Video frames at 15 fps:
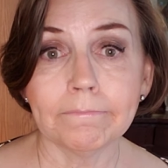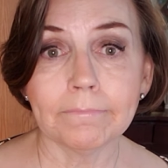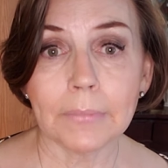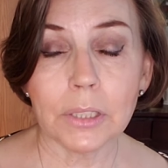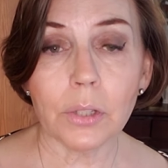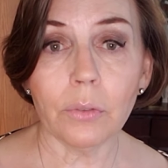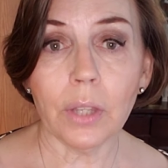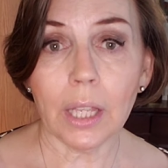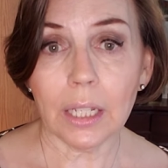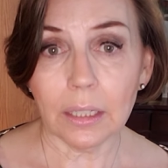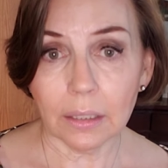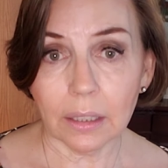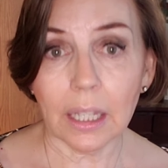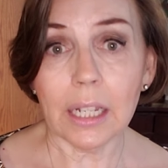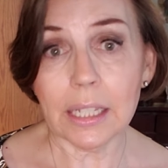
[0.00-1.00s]
so that
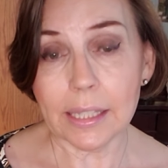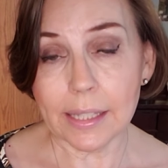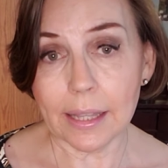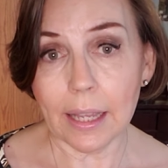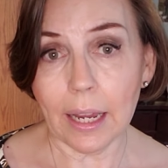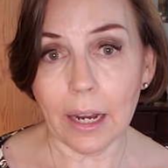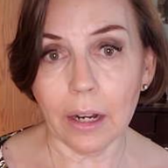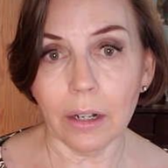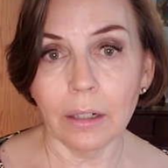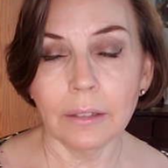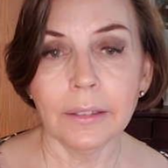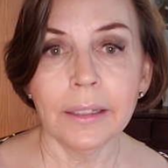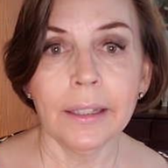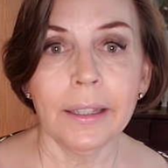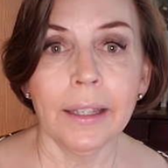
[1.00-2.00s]
it's there.
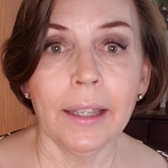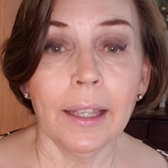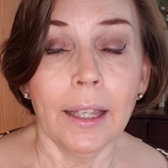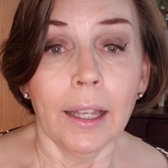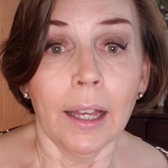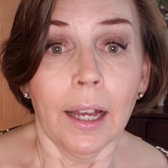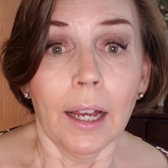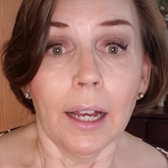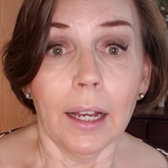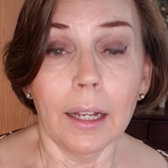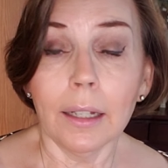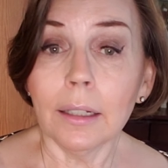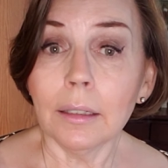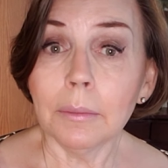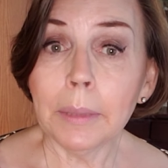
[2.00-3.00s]

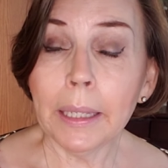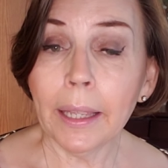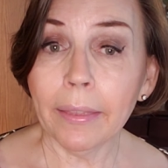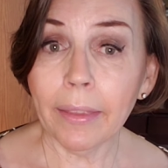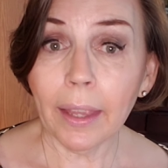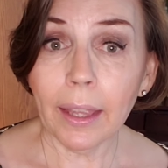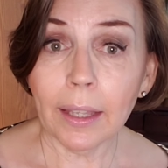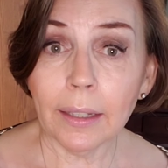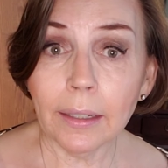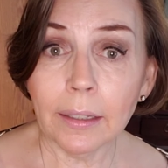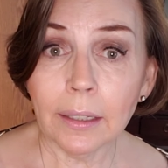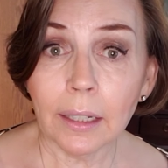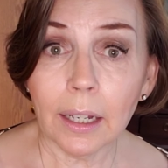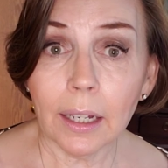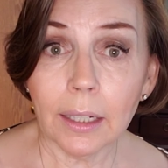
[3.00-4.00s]
And
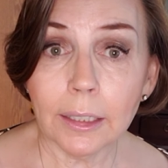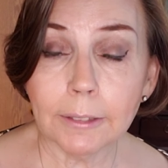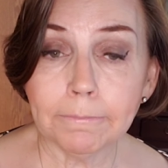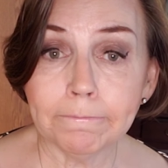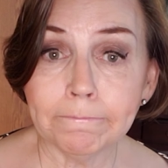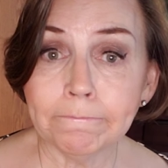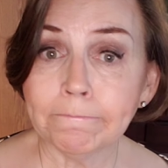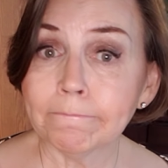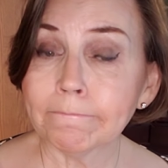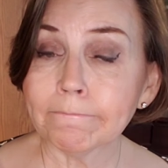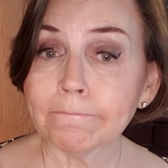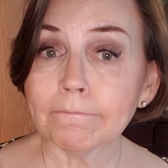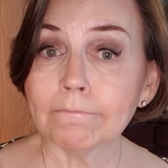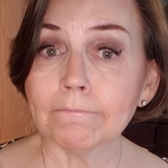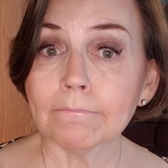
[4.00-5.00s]
then
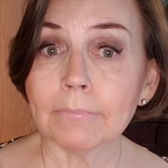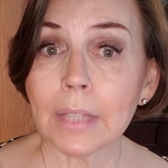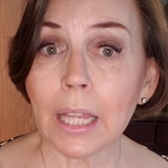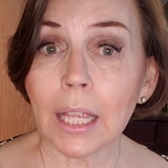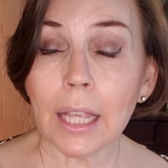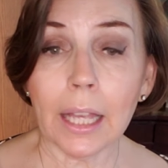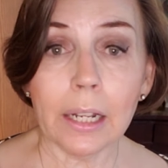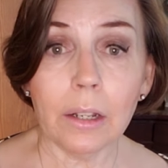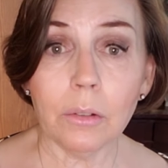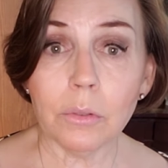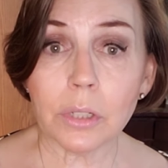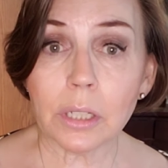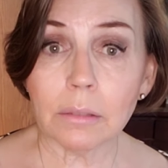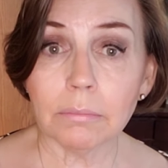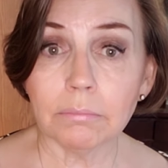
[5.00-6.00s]
cut
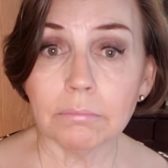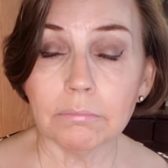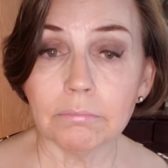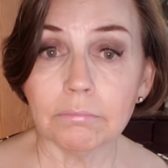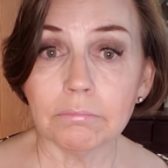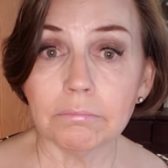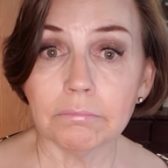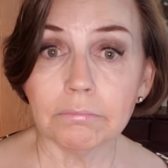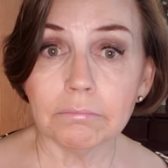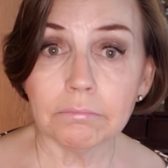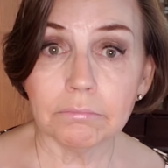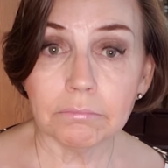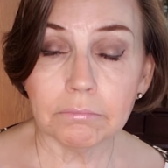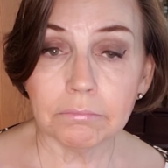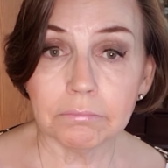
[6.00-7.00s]
out
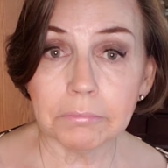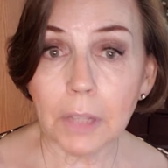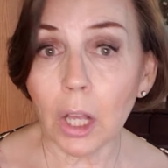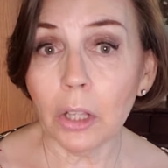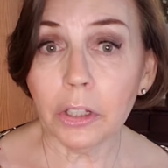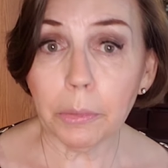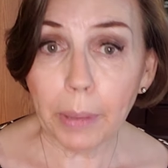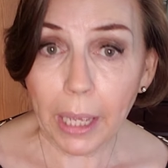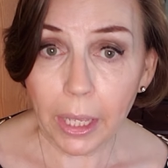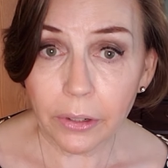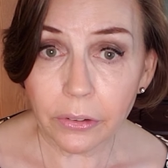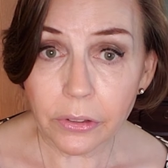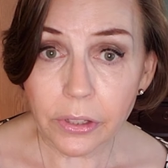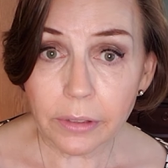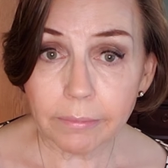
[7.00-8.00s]
all your
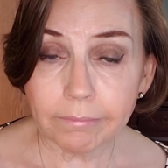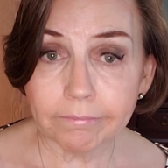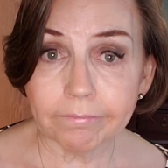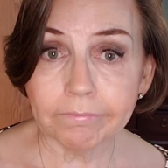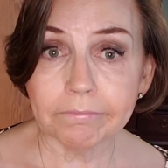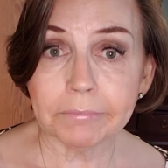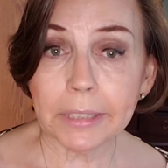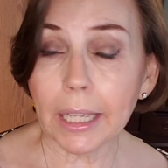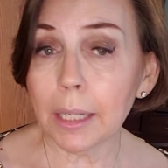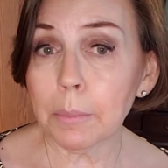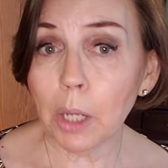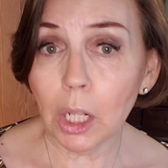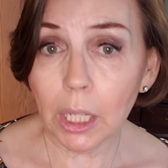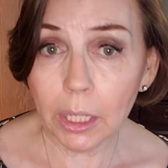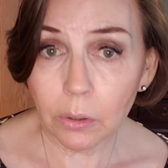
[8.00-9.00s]
patterns. Cut them
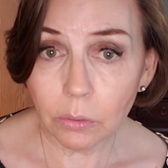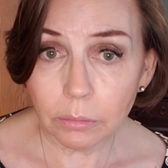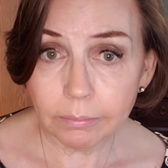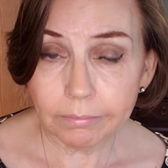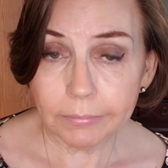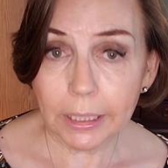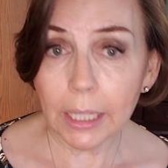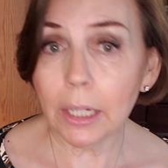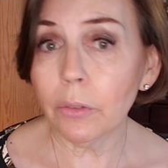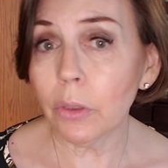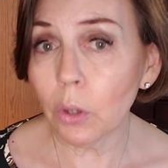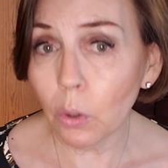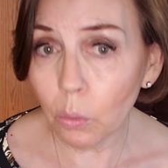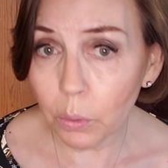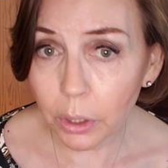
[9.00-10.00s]
all out. Cut out the
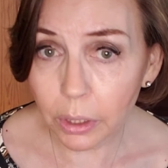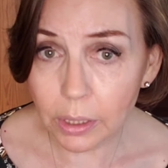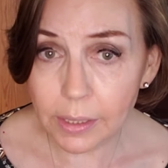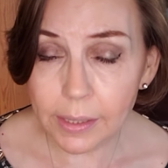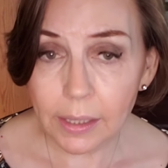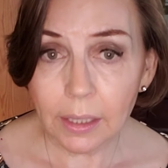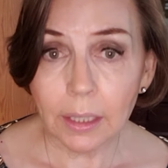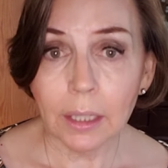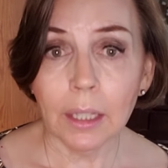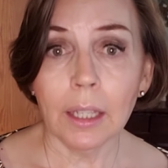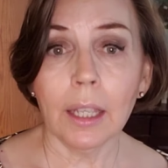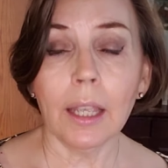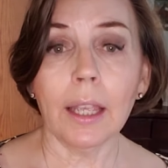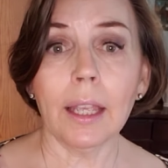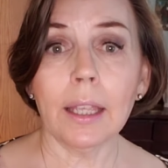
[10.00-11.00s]
whole works.
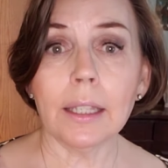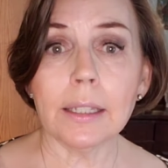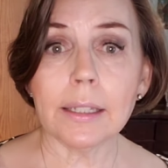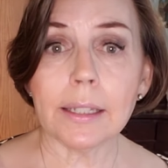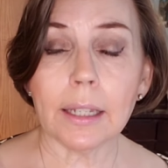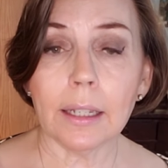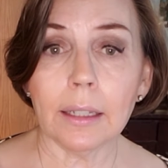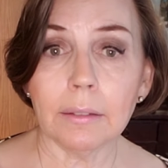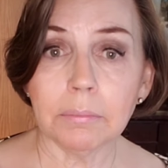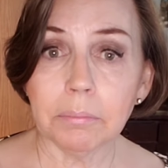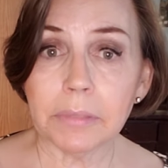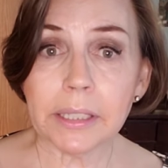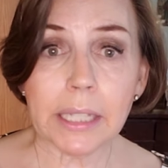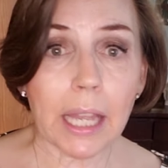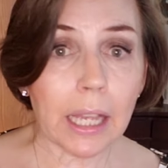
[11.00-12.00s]
And
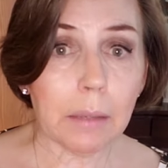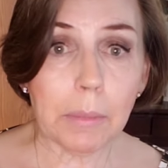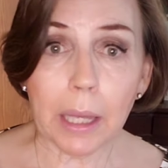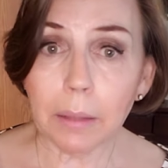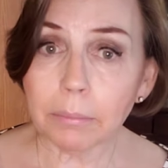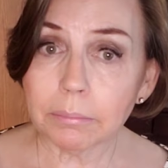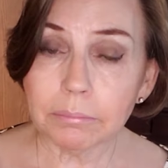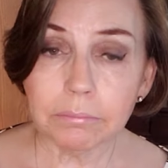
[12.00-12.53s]
stack them up